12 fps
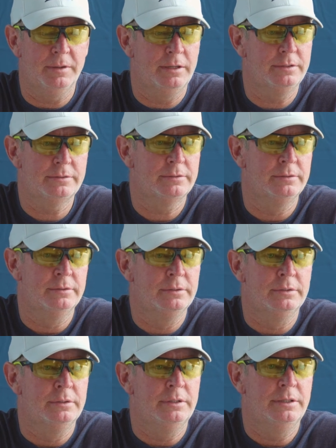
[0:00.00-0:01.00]

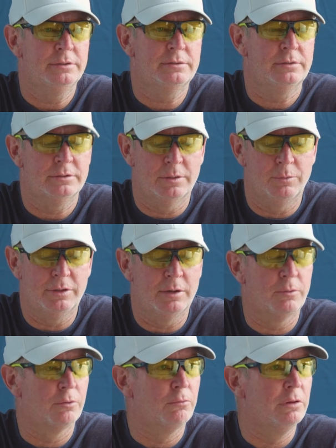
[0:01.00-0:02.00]
He's someone
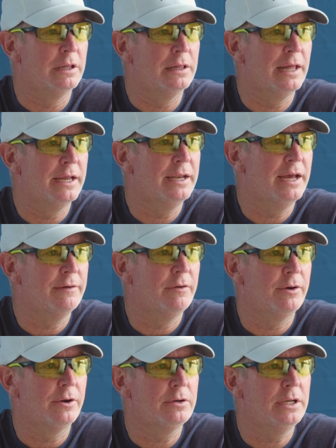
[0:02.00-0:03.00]
that we're really glad to have
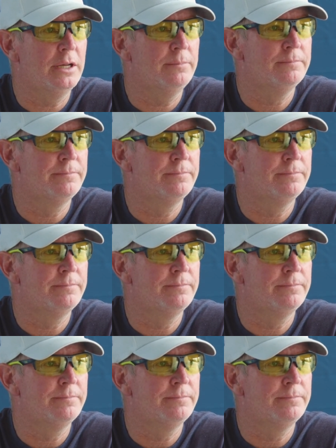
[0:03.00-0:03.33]
on our team.